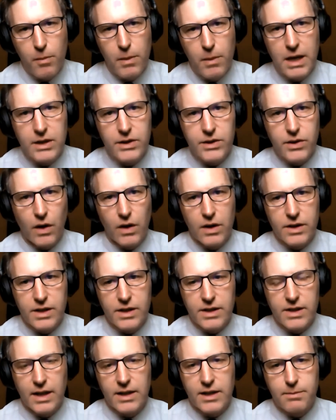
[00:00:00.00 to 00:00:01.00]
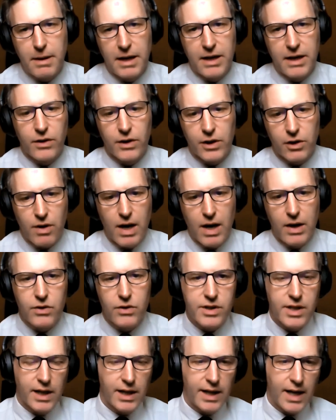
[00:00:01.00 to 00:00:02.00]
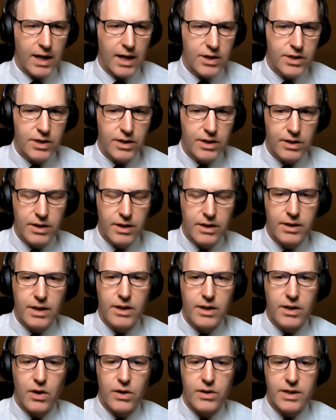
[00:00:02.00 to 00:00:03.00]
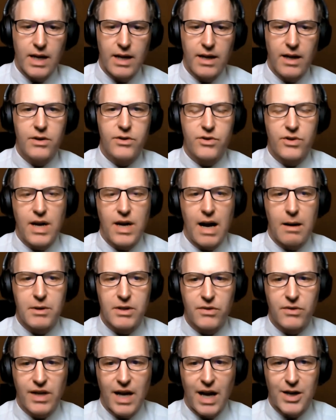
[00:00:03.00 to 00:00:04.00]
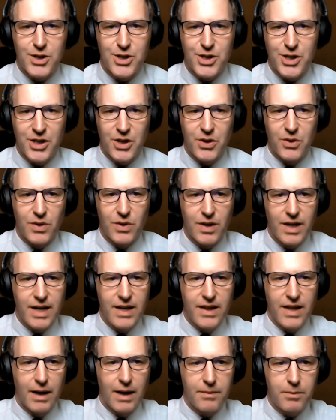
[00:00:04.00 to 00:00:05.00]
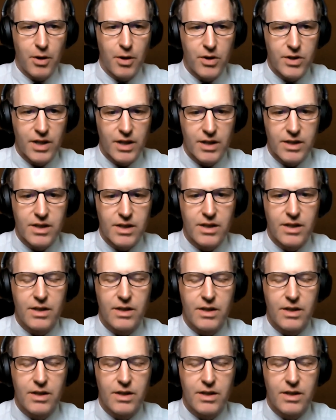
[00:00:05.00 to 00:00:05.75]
four million dollars, is that spent on the ground, or is that cash, you know, is, is an element of cash to you in that process?